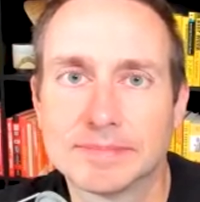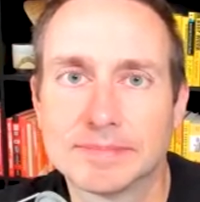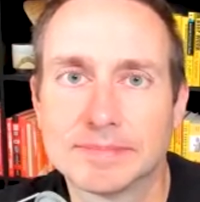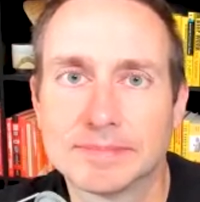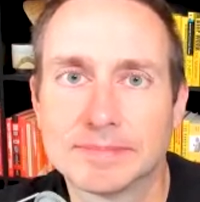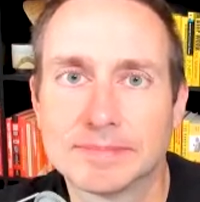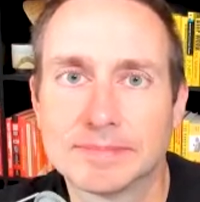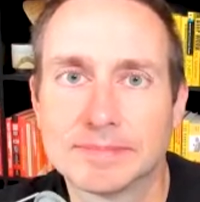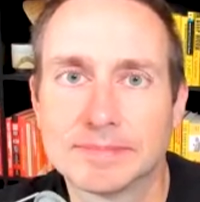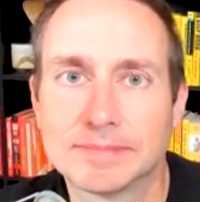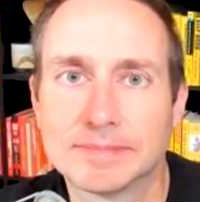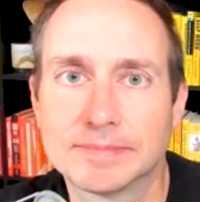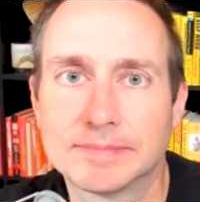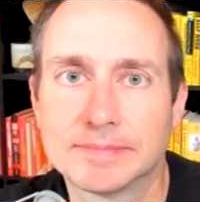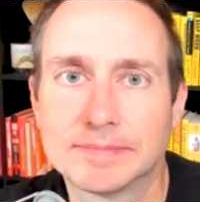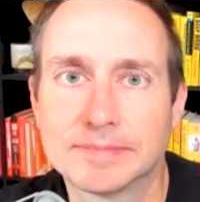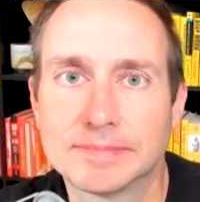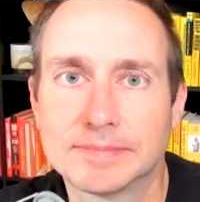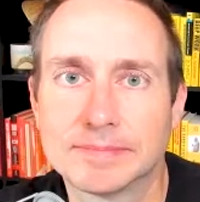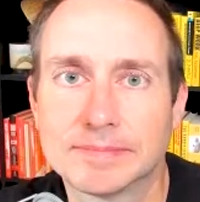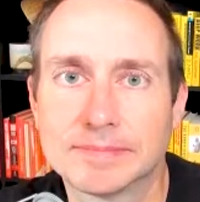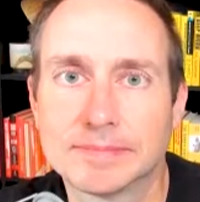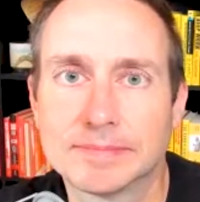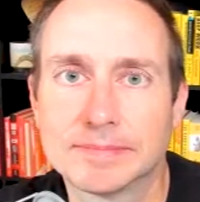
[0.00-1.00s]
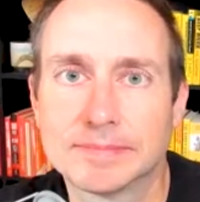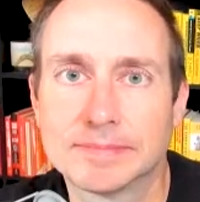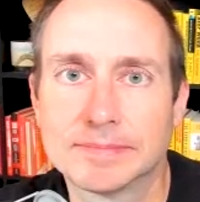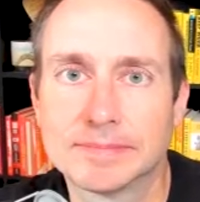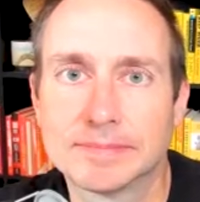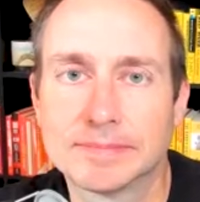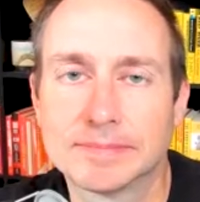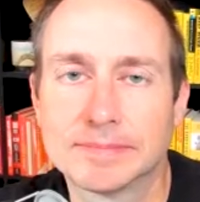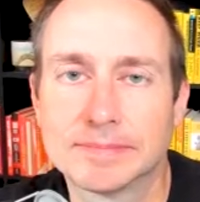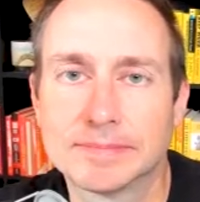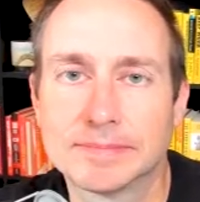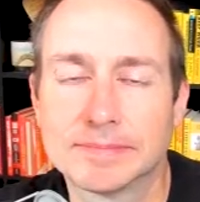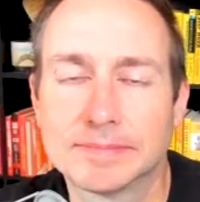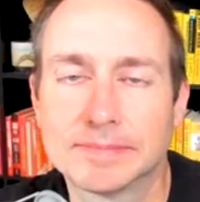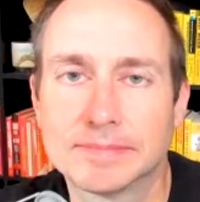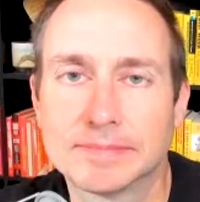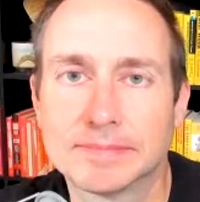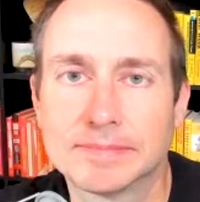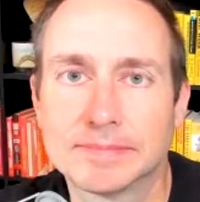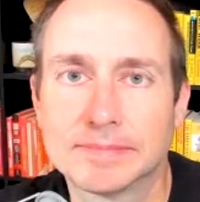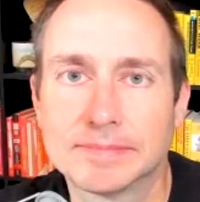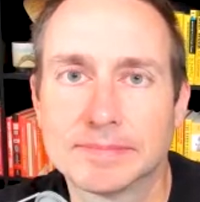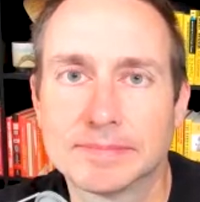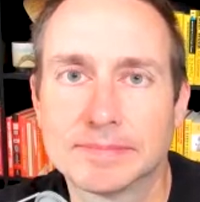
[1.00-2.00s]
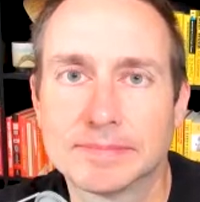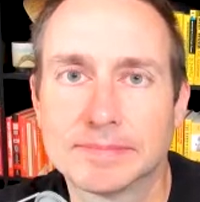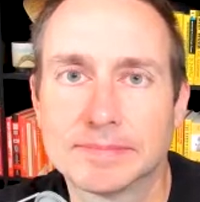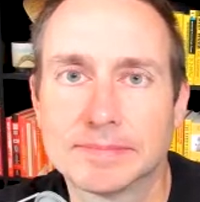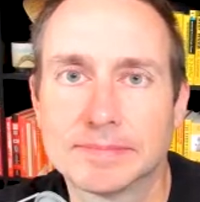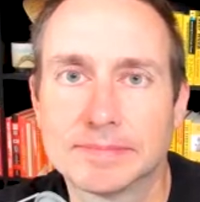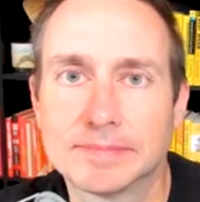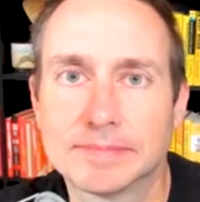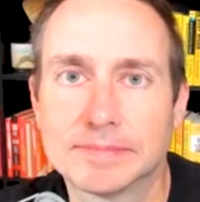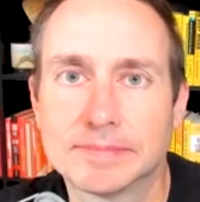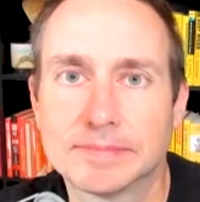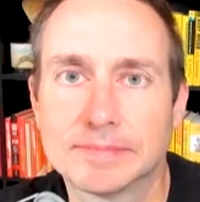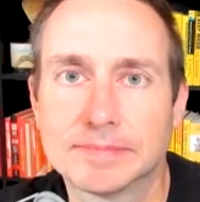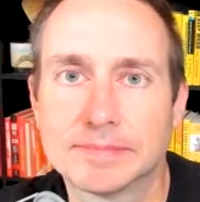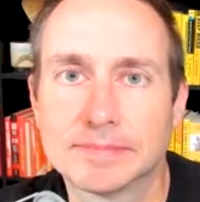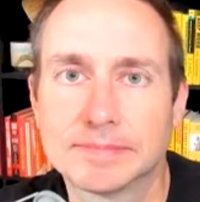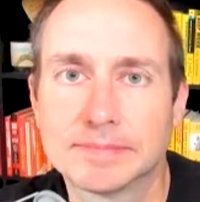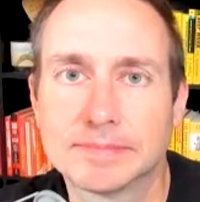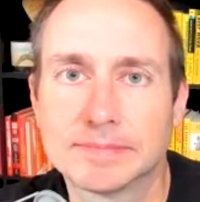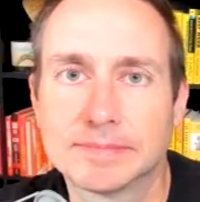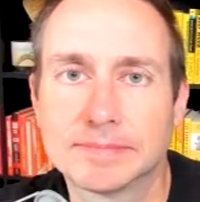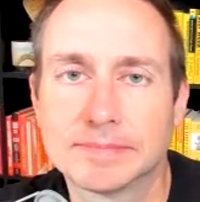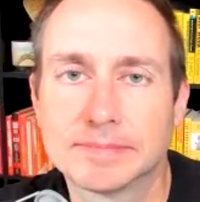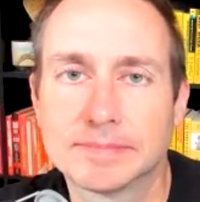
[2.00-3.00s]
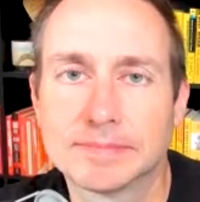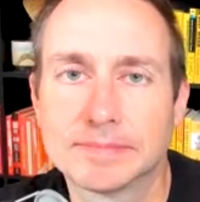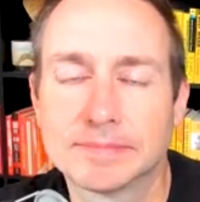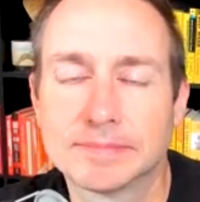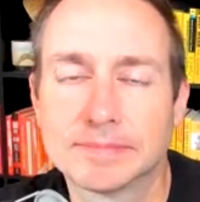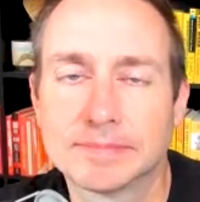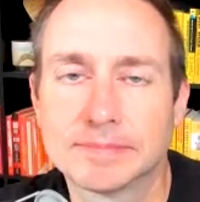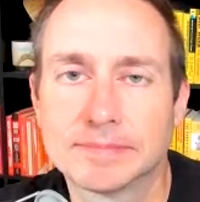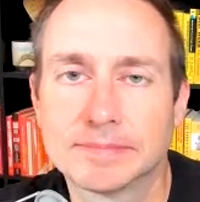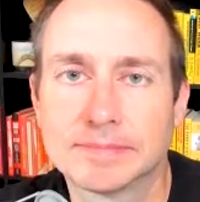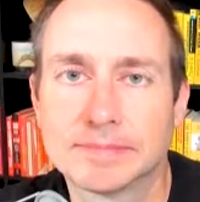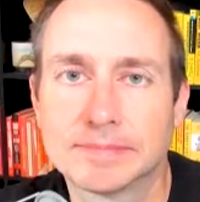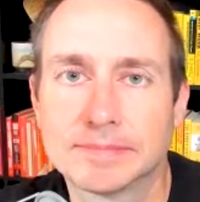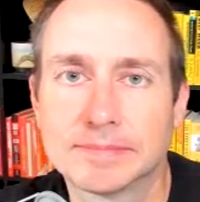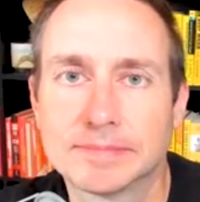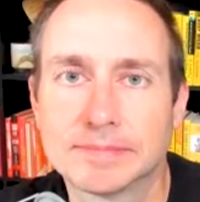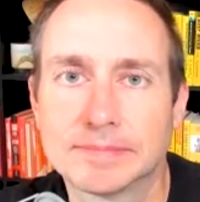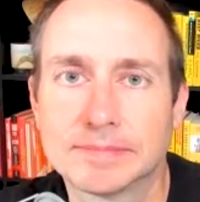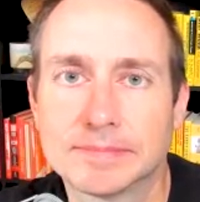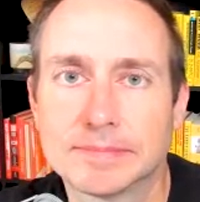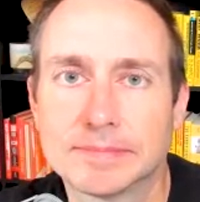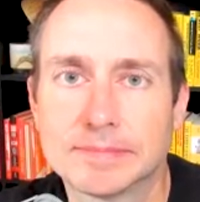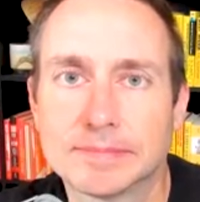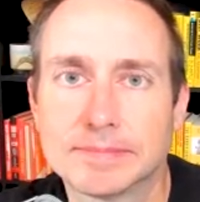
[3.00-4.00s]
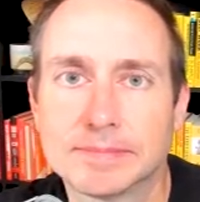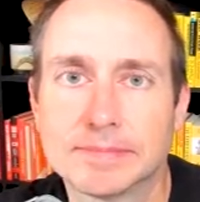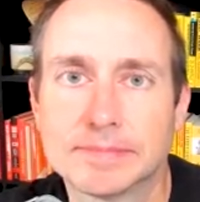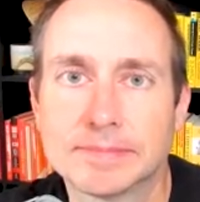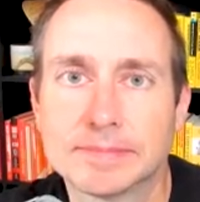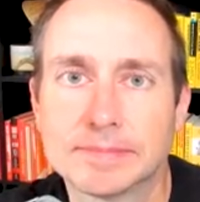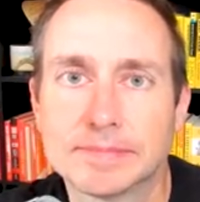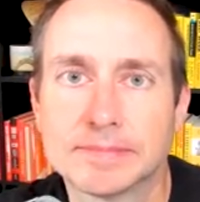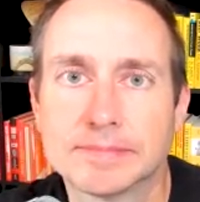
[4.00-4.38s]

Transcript: No words are spoken by the person on screen.